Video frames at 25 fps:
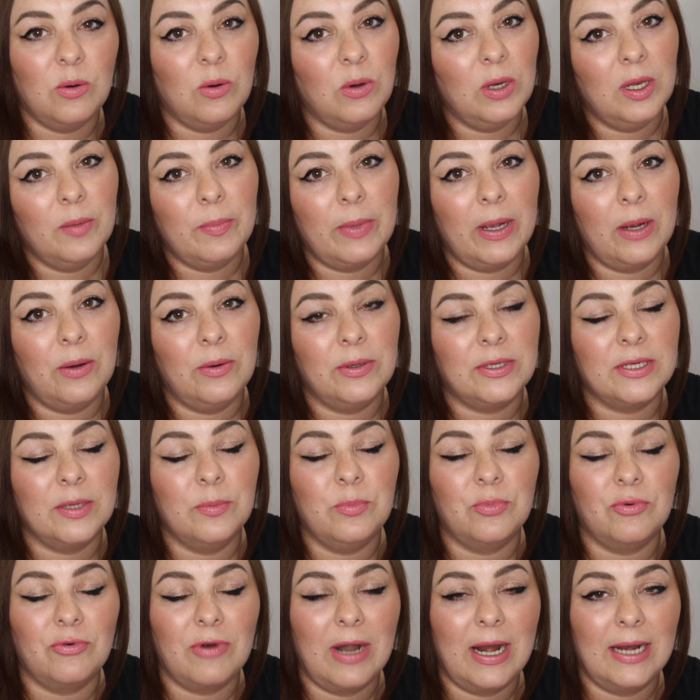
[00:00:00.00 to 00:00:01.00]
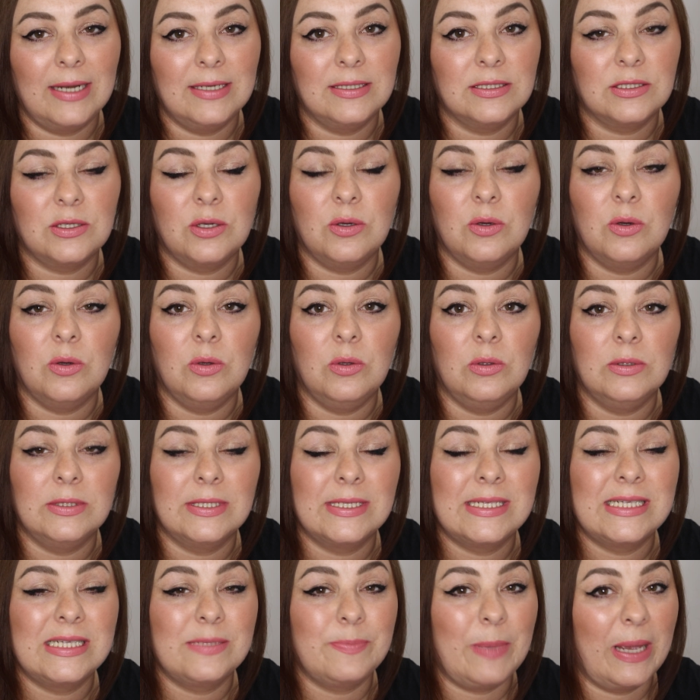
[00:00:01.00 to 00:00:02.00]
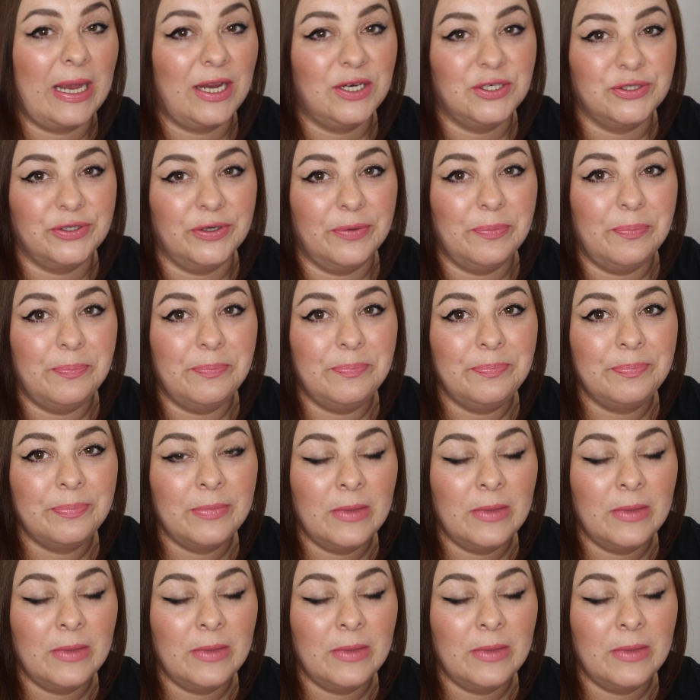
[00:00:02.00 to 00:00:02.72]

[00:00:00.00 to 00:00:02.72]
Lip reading: all about a brand called Spectrum.